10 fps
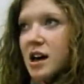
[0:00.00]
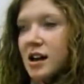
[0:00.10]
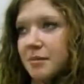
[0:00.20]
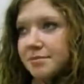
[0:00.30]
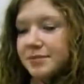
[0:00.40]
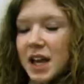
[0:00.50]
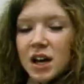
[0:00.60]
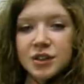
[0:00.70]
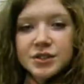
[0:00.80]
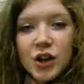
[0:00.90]
Um,
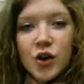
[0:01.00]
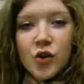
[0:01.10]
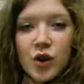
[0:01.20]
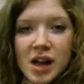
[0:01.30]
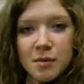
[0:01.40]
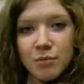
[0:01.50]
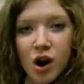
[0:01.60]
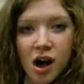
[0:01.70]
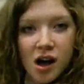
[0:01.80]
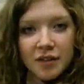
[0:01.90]
and also
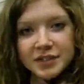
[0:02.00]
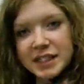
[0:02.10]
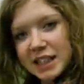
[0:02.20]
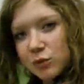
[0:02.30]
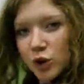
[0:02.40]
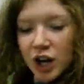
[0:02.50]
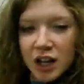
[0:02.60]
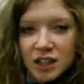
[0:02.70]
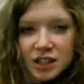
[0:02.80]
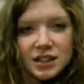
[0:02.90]
improv, scene
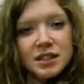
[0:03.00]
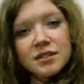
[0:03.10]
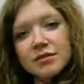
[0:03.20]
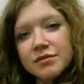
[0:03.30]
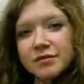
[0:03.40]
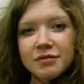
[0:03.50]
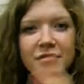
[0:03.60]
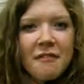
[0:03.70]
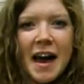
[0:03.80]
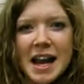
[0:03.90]
work, just
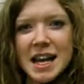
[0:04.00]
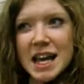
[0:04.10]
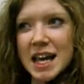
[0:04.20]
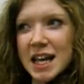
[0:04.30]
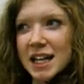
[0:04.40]
finding